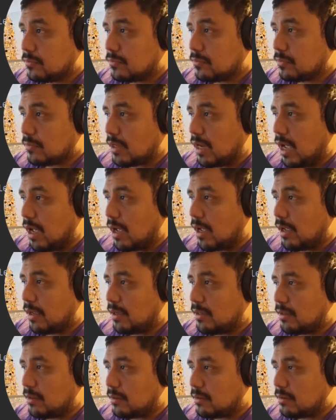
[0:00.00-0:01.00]
Eye
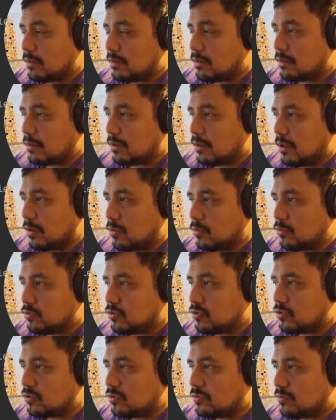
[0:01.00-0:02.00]
close.
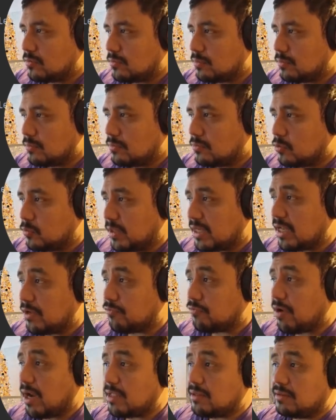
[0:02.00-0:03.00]
We can
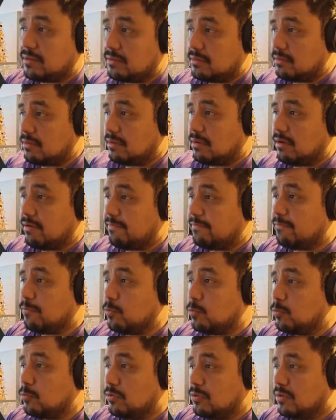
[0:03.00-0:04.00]
write a
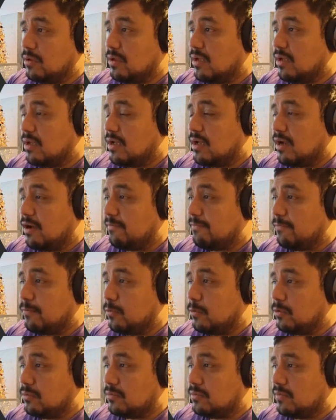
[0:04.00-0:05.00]
full
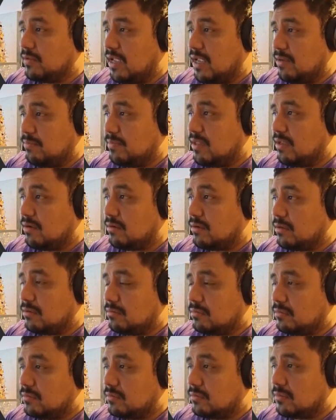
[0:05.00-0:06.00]
name there.
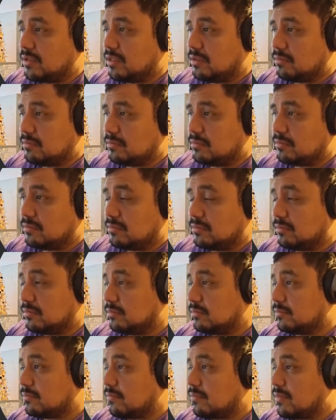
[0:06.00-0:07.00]
Well,
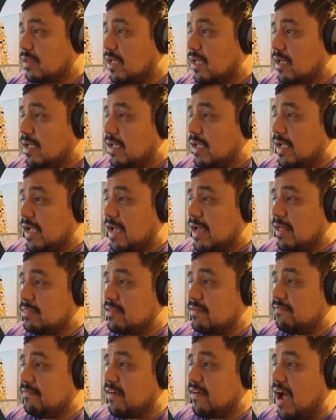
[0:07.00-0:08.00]
and the
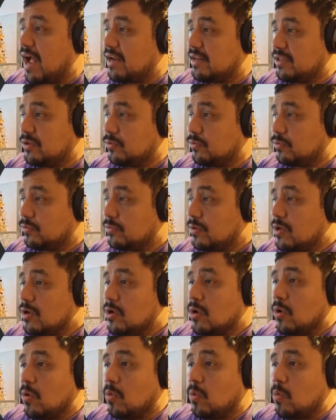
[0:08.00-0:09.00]
value.
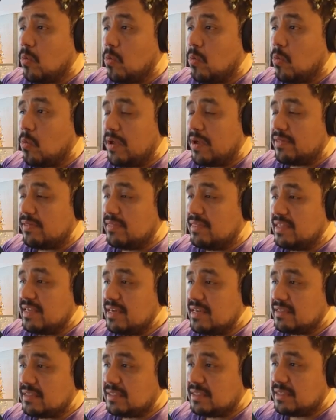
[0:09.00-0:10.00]
When
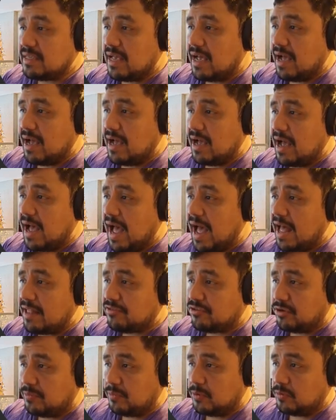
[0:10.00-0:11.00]
this
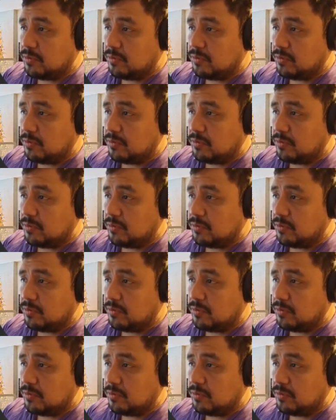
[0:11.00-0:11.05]
attribute